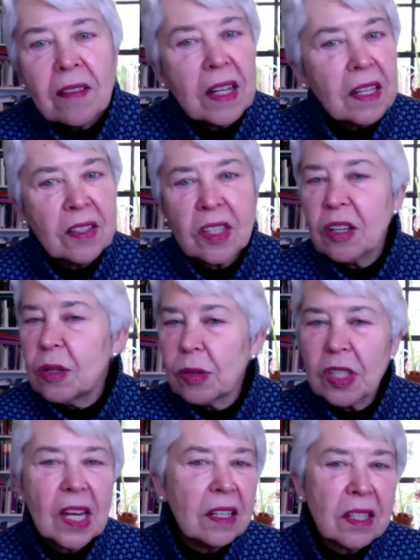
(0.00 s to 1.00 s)
Things that
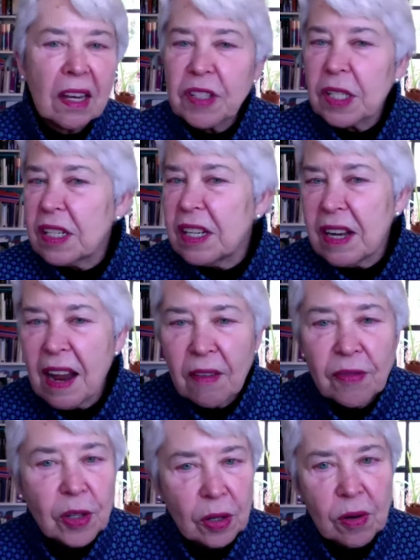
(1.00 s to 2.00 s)
UCSF is
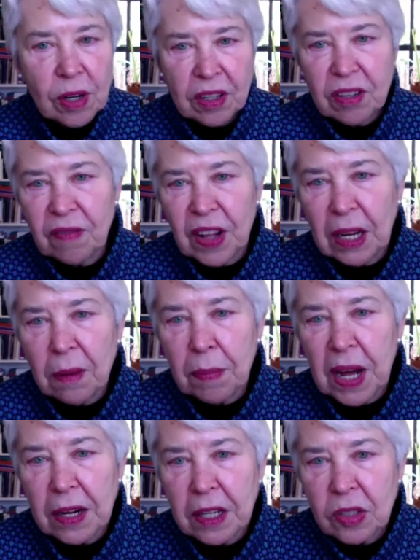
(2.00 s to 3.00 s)
never going to develop
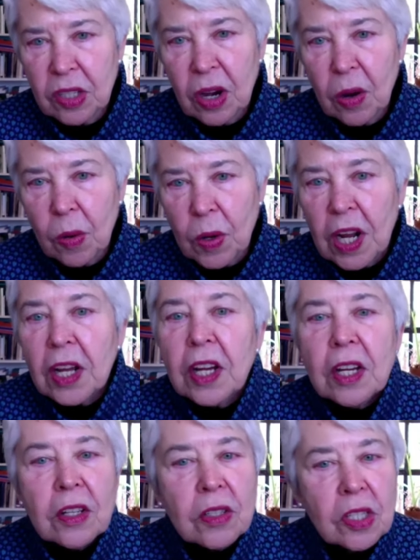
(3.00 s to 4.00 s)
on its own.
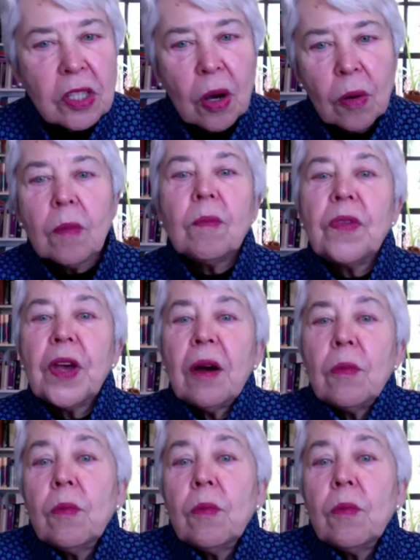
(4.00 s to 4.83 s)
So, uh,